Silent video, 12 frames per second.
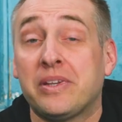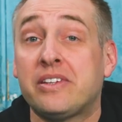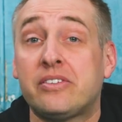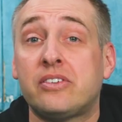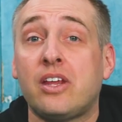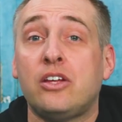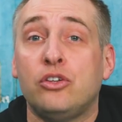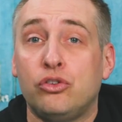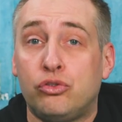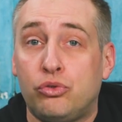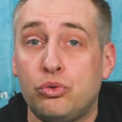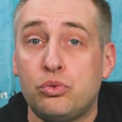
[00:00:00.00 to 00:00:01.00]
but this is a
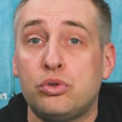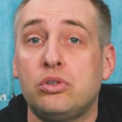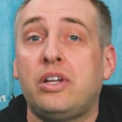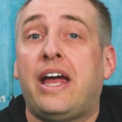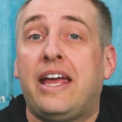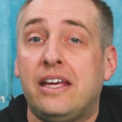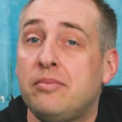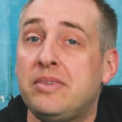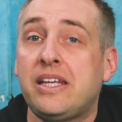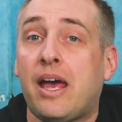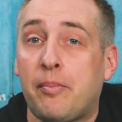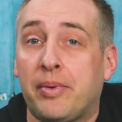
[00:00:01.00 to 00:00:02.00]
dual
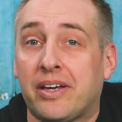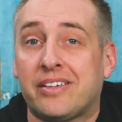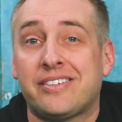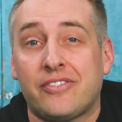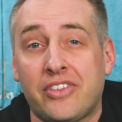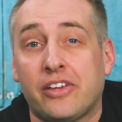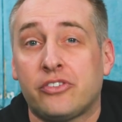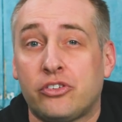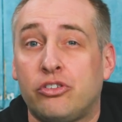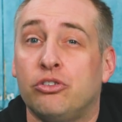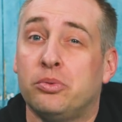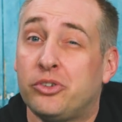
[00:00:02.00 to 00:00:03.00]
AMD EPYC
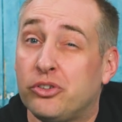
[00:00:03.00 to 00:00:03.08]
7002,